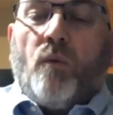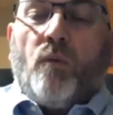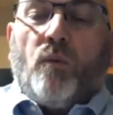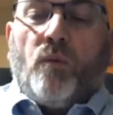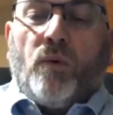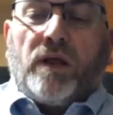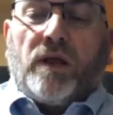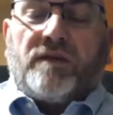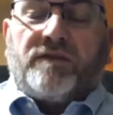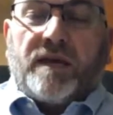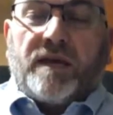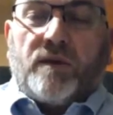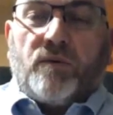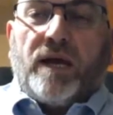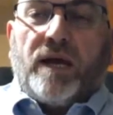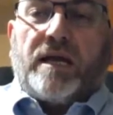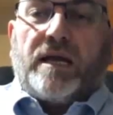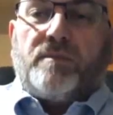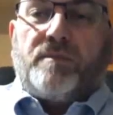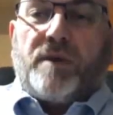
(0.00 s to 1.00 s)
Well, I think
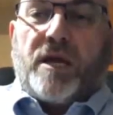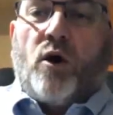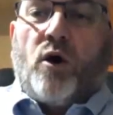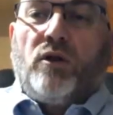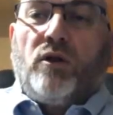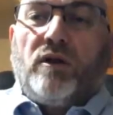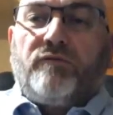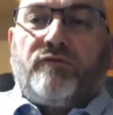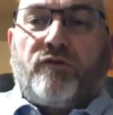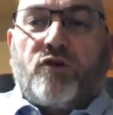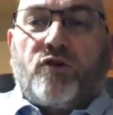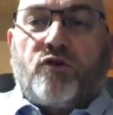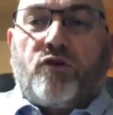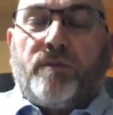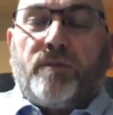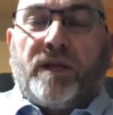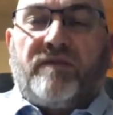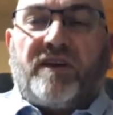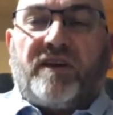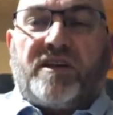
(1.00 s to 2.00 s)
we're going to be calling for a
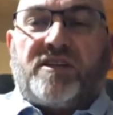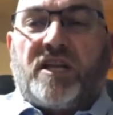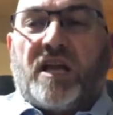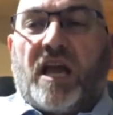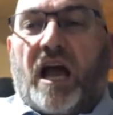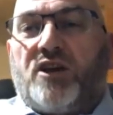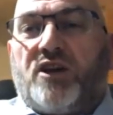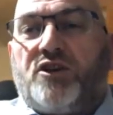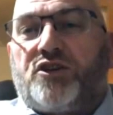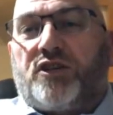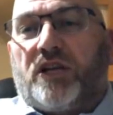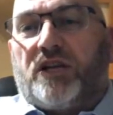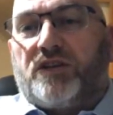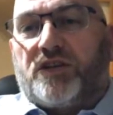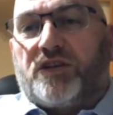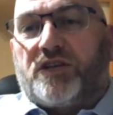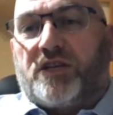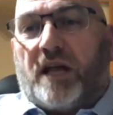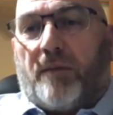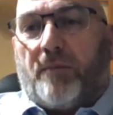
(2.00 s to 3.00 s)
criminal investigation into
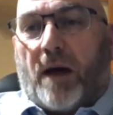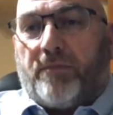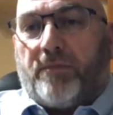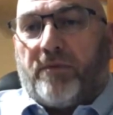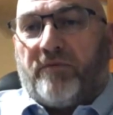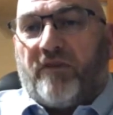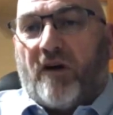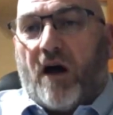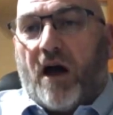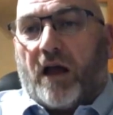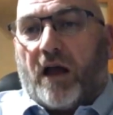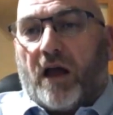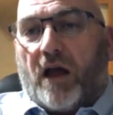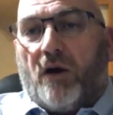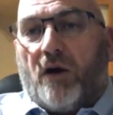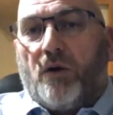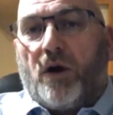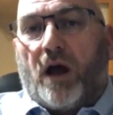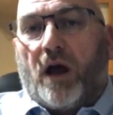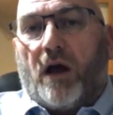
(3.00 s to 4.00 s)
StubHub and
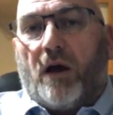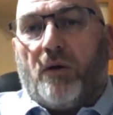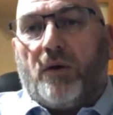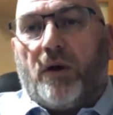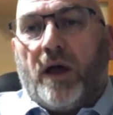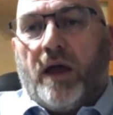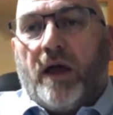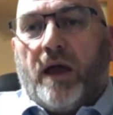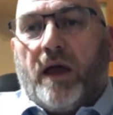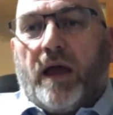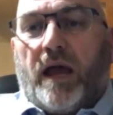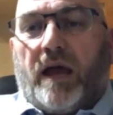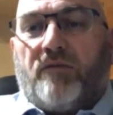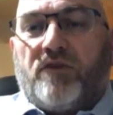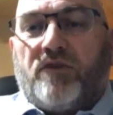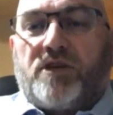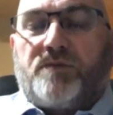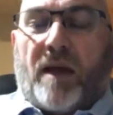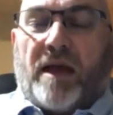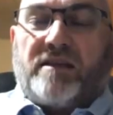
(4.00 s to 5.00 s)
Viagogo in
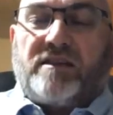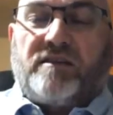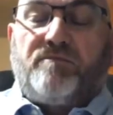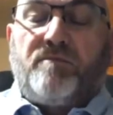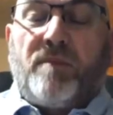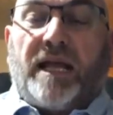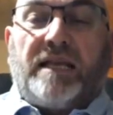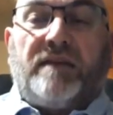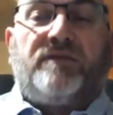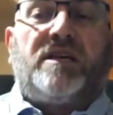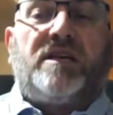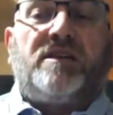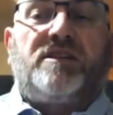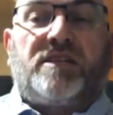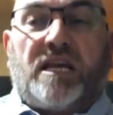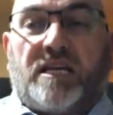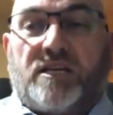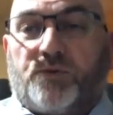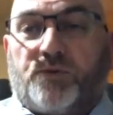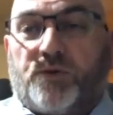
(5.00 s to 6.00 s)
respect of many of these
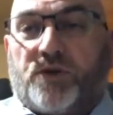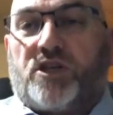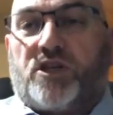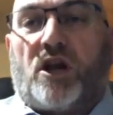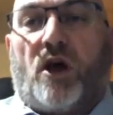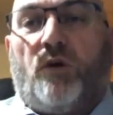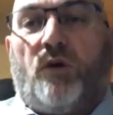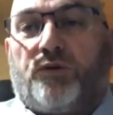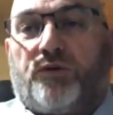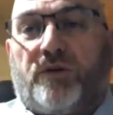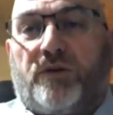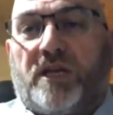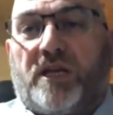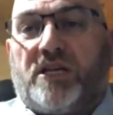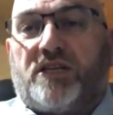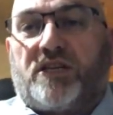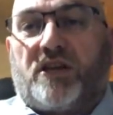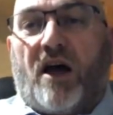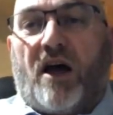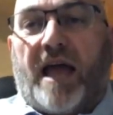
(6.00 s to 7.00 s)
tickets were sold through
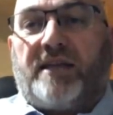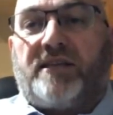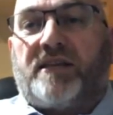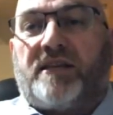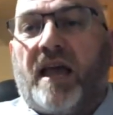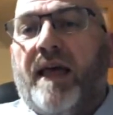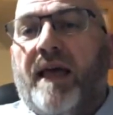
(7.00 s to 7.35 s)
these sites.